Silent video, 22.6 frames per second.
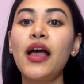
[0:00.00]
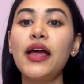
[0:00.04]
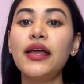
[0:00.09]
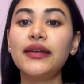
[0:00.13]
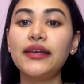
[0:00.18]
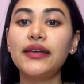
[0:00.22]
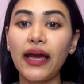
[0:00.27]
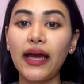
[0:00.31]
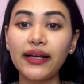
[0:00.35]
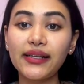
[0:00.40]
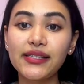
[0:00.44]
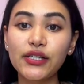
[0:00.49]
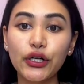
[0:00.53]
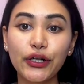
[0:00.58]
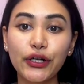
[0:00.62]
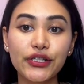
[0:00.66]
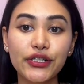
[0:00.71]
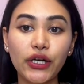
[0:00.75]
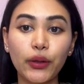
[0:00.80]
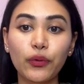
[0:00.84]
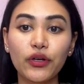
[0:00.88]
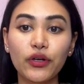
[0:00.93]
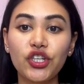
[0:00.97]
Next
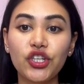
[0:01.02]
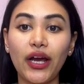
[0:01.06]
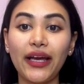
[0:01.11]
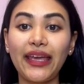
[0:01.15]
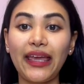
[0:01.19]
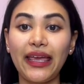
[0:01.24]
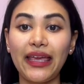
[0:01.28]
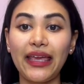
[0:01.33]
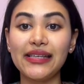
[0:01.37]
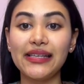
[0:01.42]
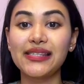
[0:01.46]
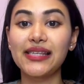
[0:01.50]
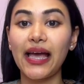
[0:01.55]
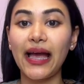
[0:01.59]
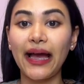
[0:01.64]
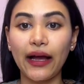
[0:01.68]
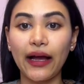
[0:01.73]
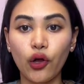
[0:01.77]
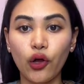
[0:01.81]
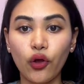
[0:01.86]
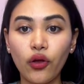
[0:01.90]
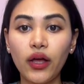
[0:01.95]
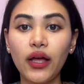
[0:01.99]
character I wanna check is
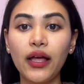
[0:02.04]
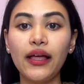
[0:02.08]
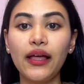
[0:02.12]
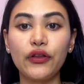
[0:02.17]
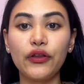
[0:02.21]
L.